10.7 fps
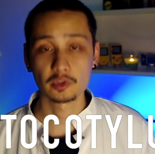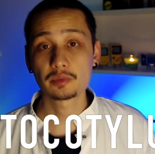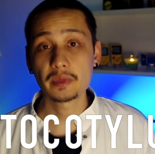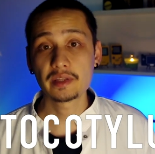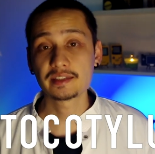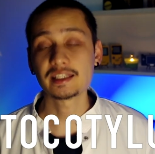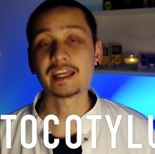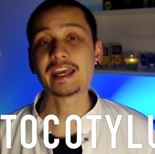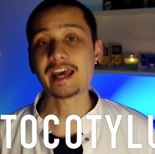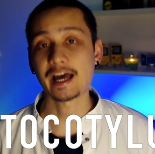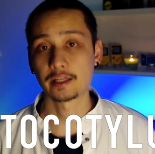which means
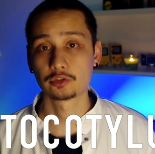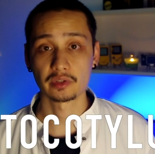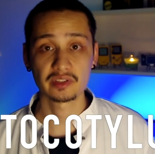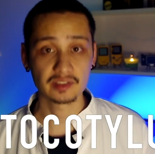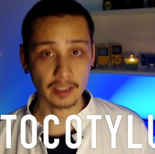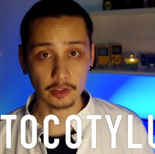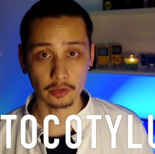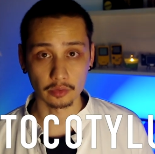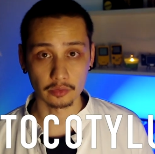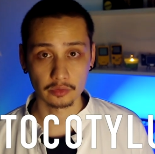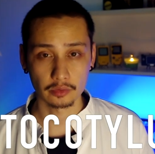a hundred
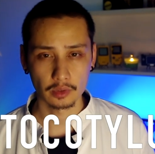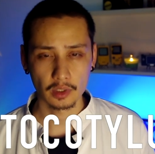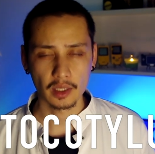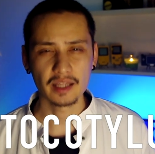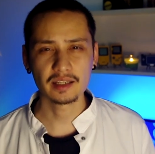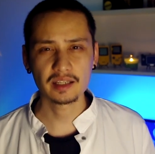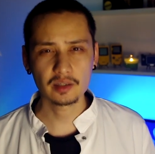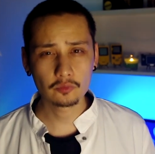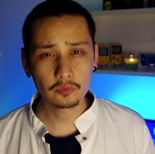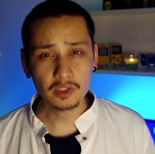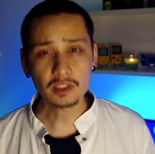suckers, and he
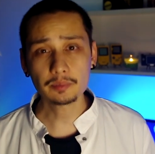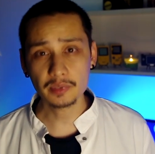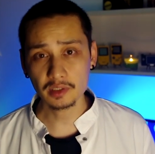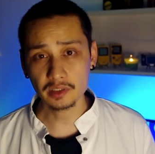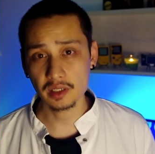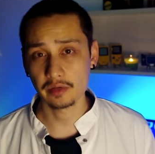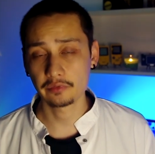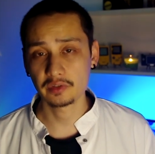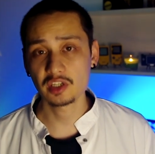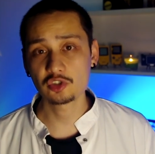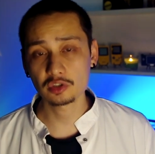really believed
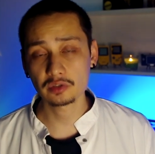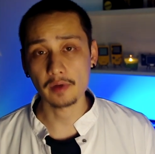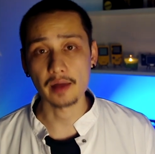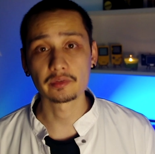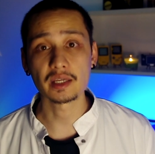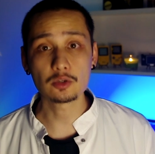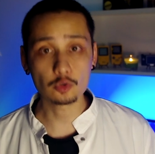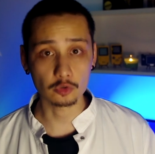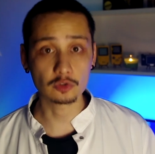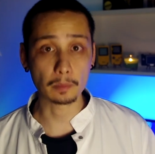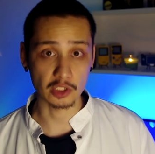he just found a new
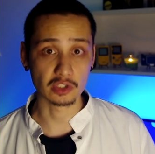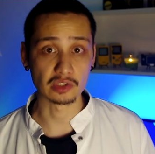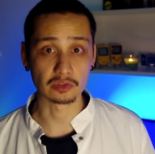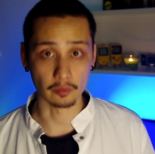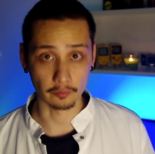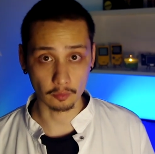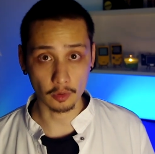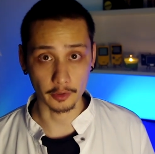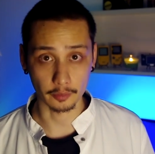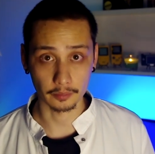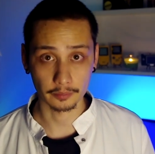species of
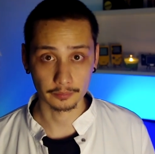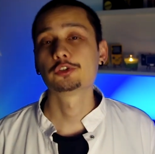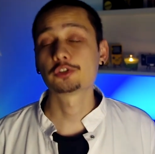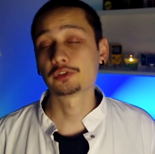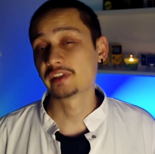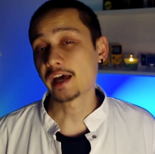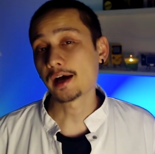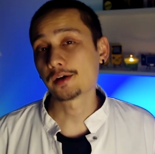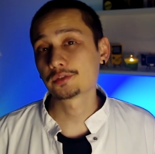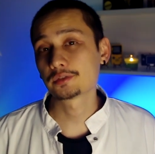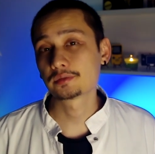worm. Turned
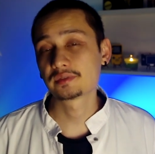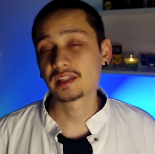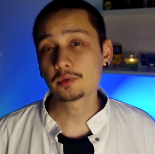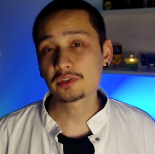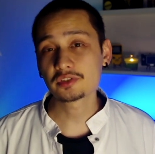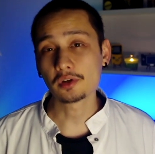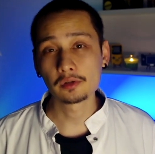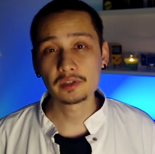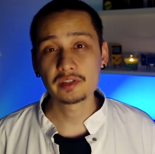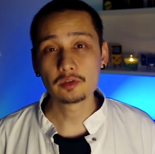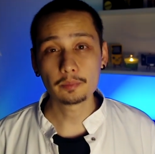out that was
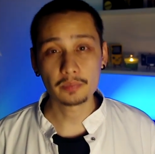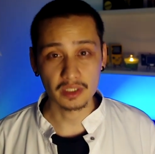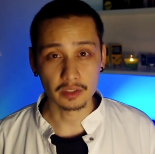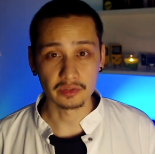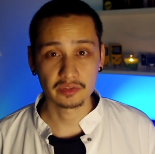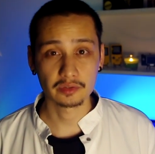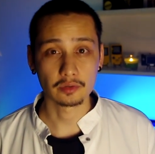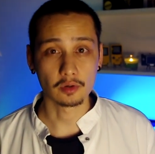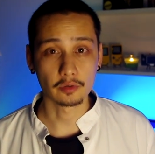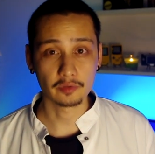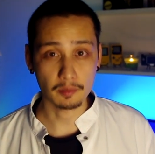only the penis
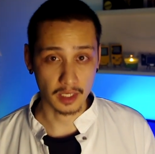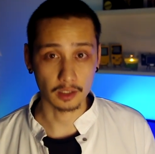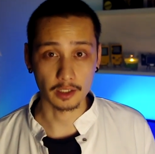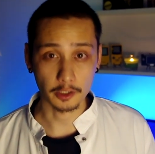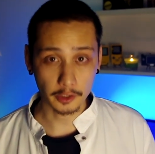of a male